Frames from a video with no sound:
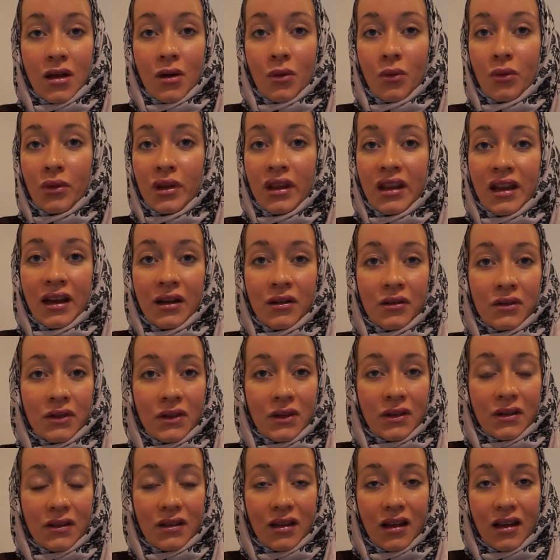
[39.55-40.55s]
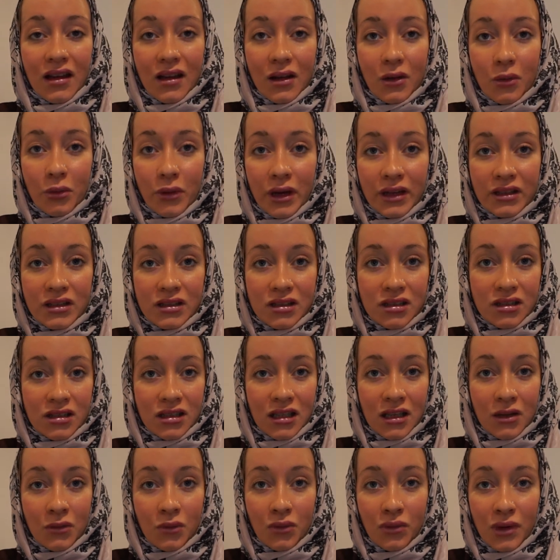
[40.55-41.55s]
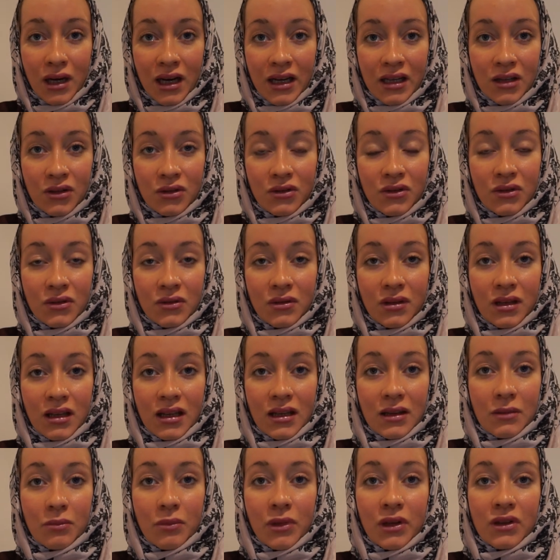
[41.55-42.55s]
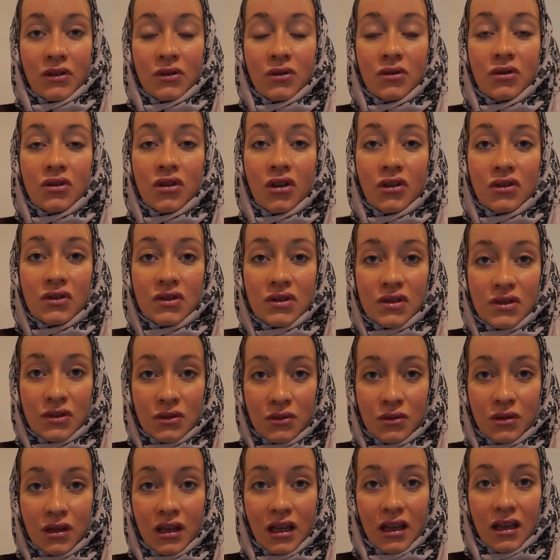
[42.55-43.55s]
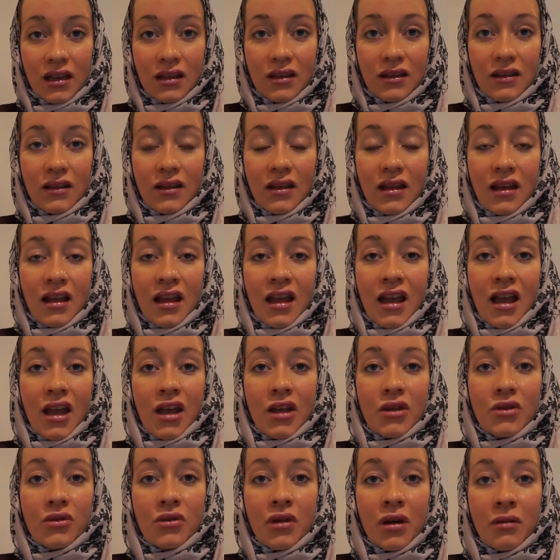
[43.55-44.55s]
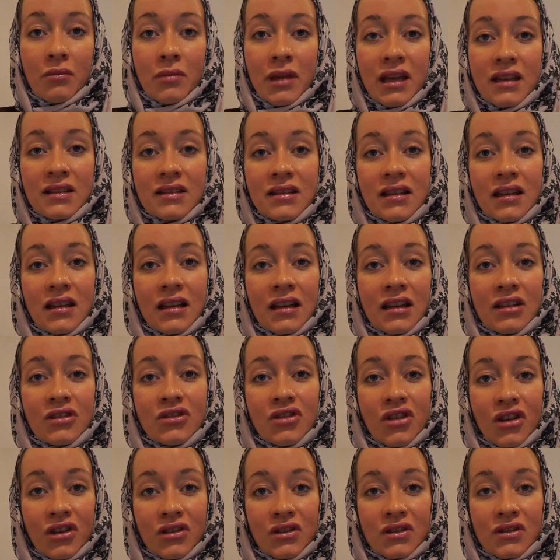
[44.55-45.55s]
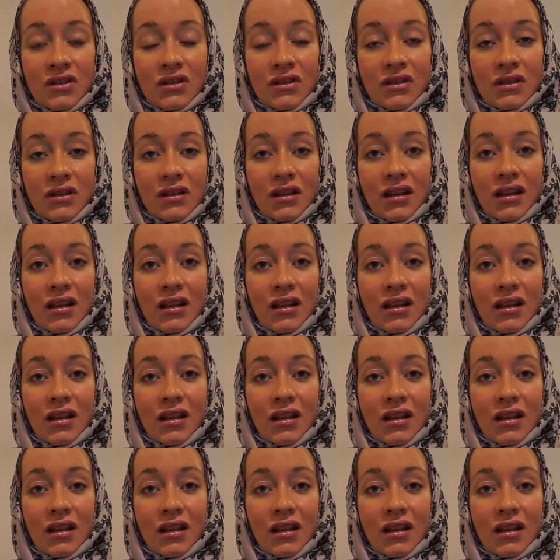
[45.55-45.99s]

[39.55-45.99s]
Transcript: without questioning why you're doing it, but you're just doing it, you are basically just,